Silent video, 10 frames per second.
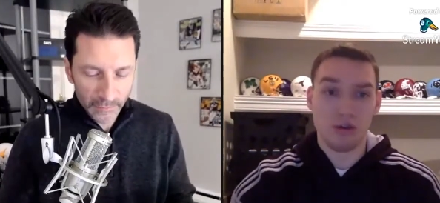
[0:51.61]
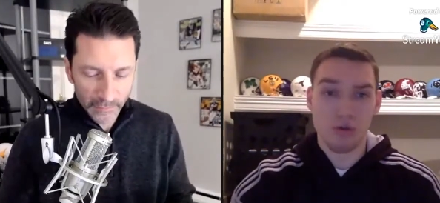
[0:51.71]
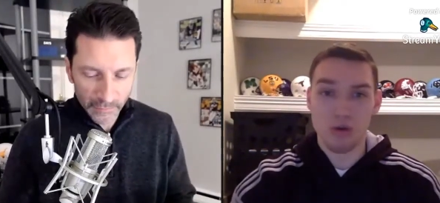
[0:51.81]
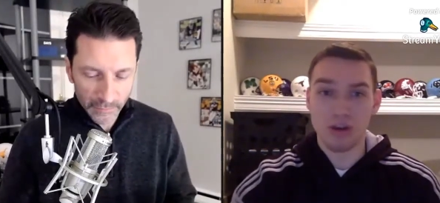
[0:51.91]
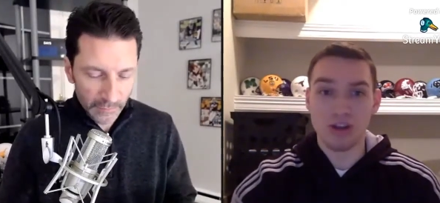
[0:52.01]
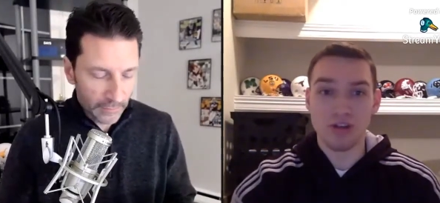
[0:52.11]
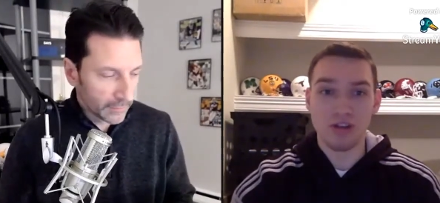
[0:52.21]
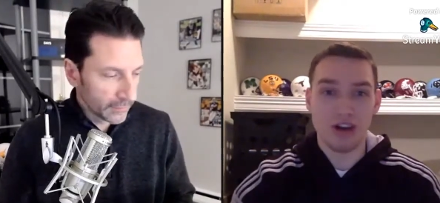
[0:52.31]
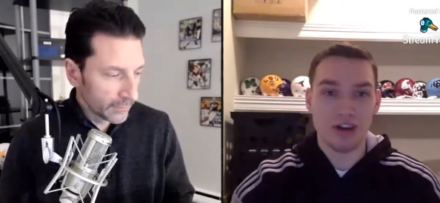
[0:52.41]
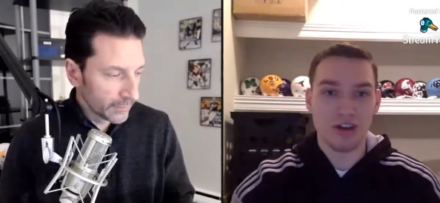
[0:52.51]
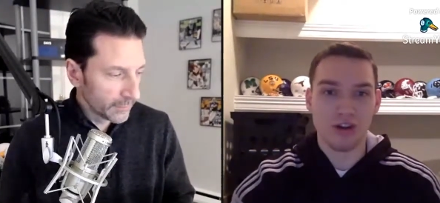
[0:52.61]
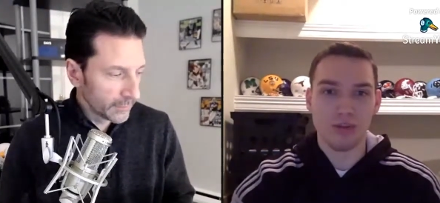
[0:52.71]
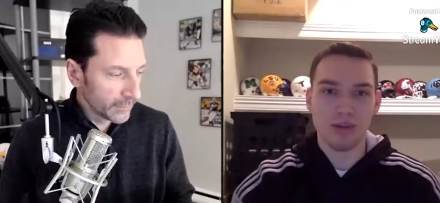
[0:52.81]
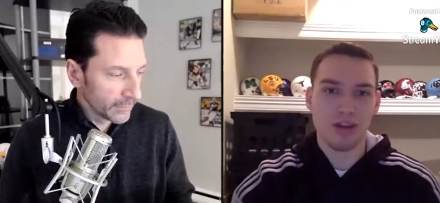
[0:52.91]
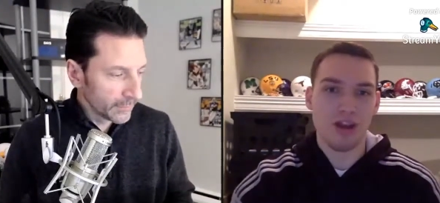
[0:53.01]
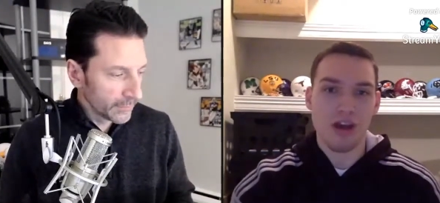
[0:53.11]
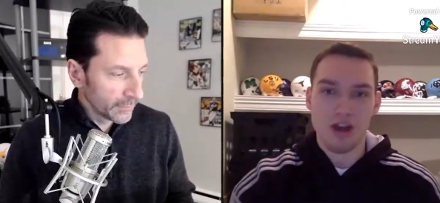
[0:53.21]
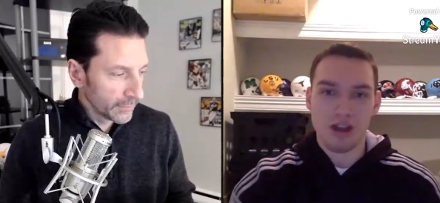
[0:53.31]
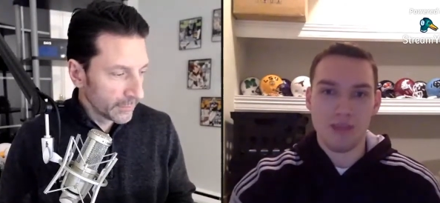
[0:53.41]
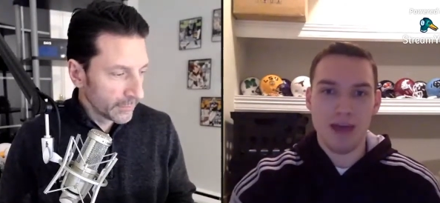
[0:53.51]
Speaker 1: Oregon, Utah, notably,
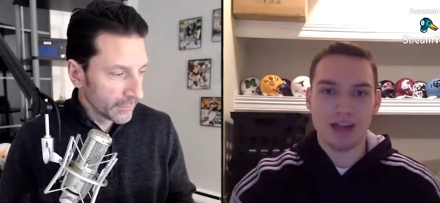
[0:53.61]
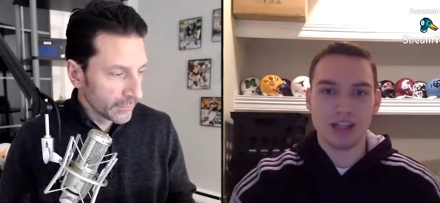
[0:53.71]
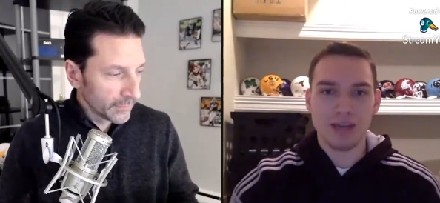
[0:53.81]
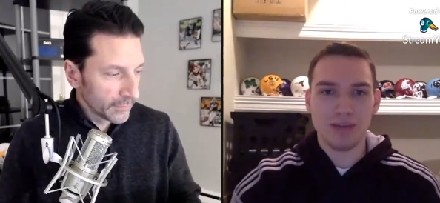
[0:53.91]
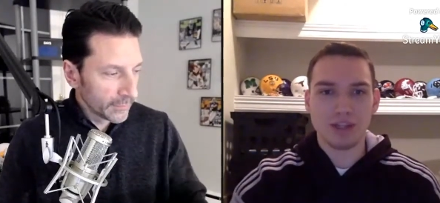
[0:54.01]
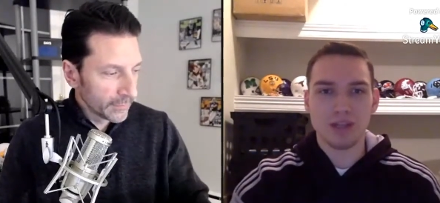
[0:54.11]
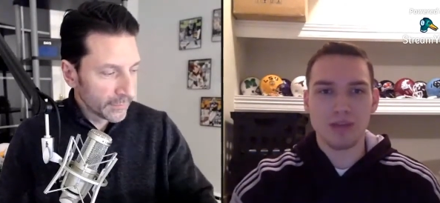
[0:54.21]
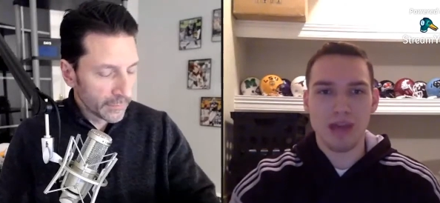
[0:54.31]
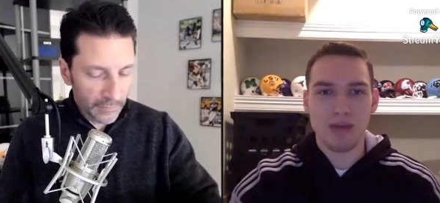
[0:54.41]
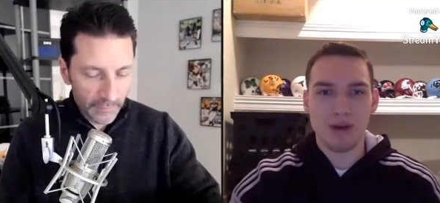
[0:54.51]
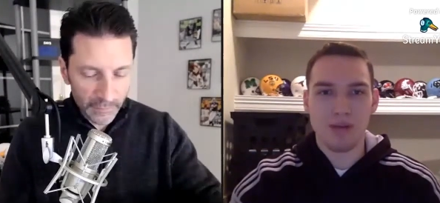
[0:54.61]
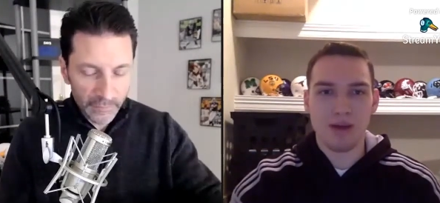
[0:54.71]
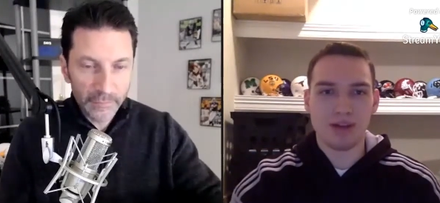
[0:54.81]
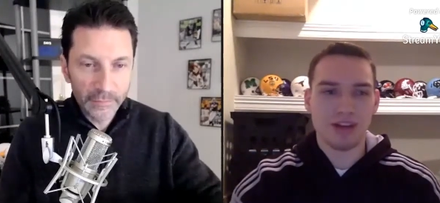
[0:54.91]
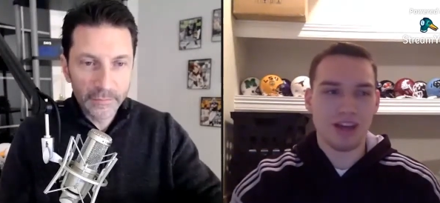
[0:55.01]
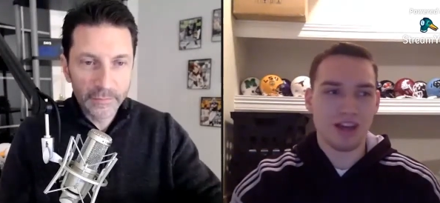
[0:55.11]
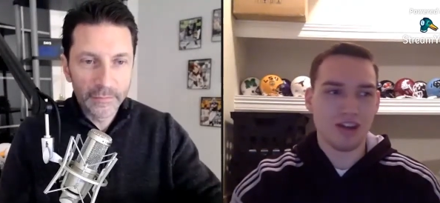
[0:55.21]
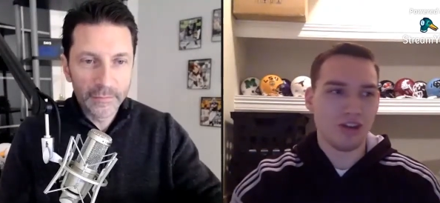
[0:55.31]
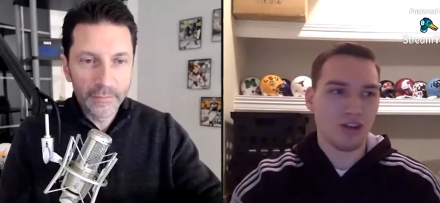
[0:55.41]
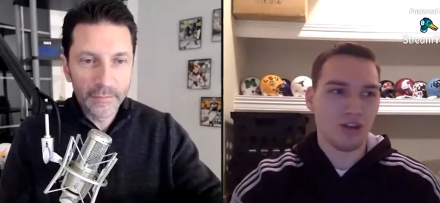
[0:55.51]
the MAC championship game we're about to get
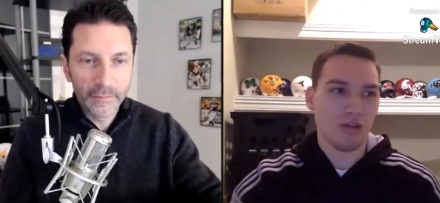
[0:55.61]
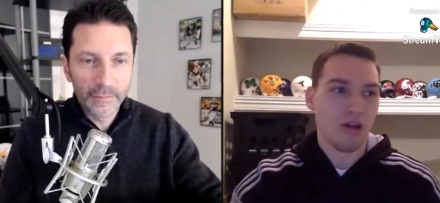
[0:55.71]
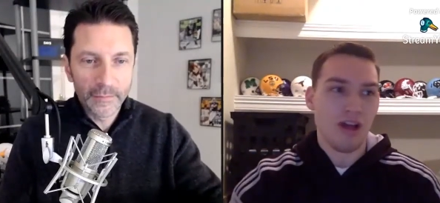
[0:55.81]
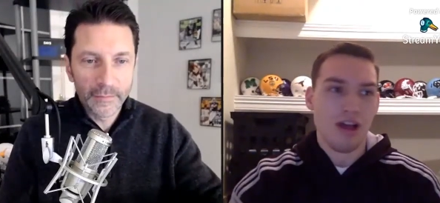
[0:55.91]
into,